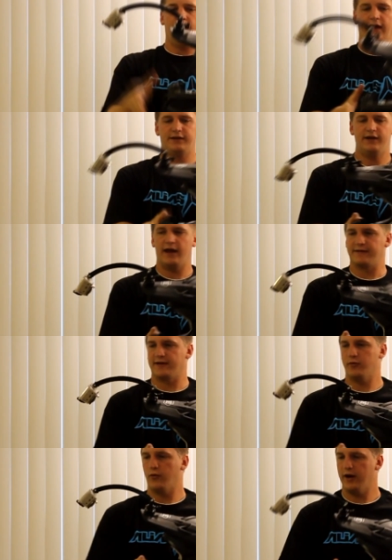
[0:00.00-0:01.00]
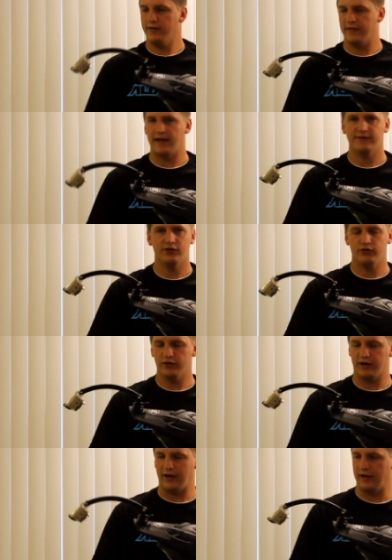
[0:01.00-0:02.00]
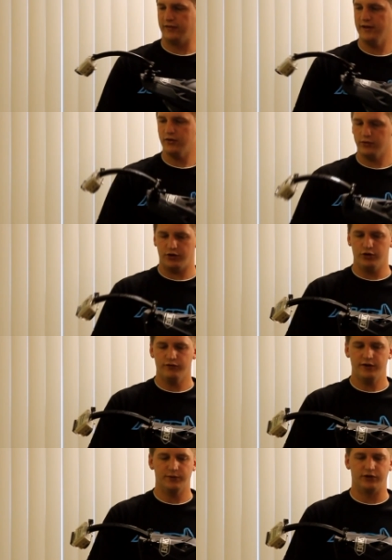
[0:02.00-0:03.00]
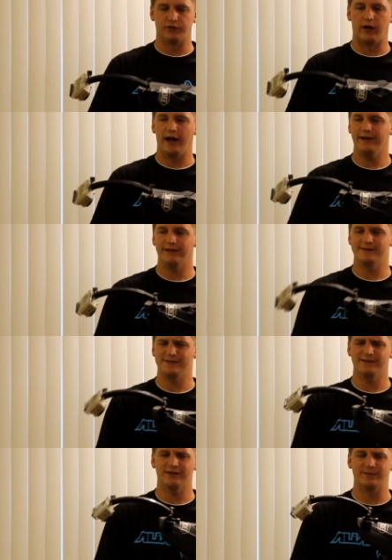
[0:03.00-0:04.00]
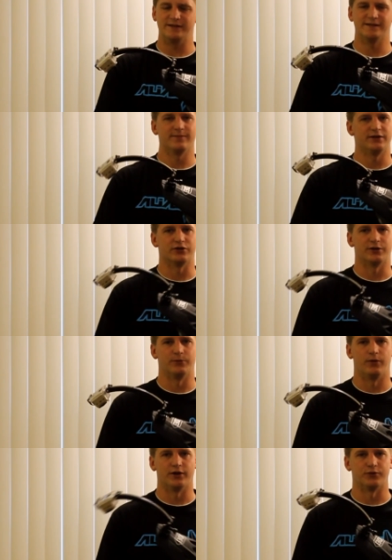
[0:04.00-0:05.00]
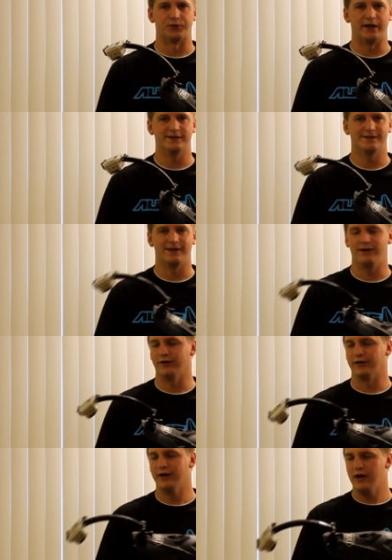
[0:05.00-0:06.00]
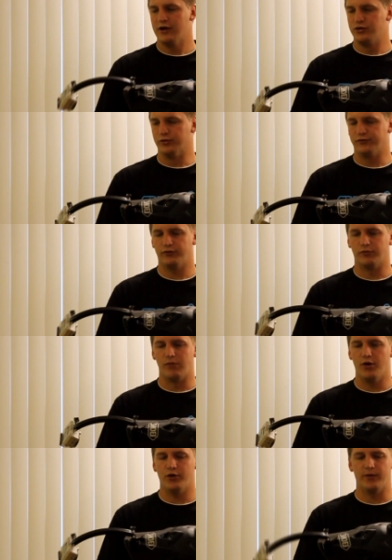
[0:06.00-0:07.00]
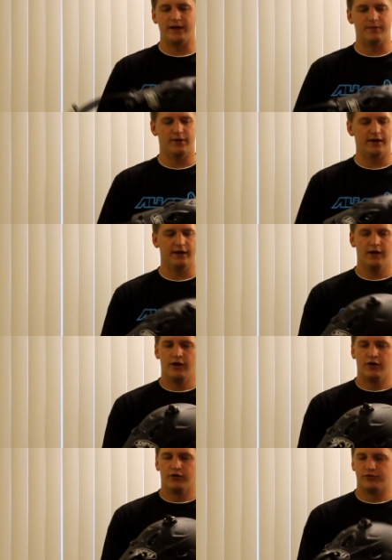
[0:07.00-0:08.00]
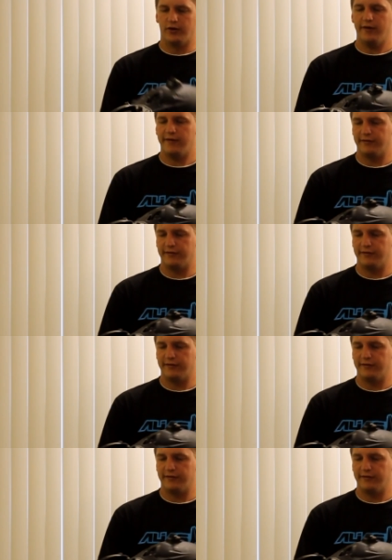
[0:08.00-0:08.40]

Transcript: And yes, I'm aware that that's going to look a little goofy when you're riding. This isn't going to be something you're going to want to race in or do a full moto in, but throw it on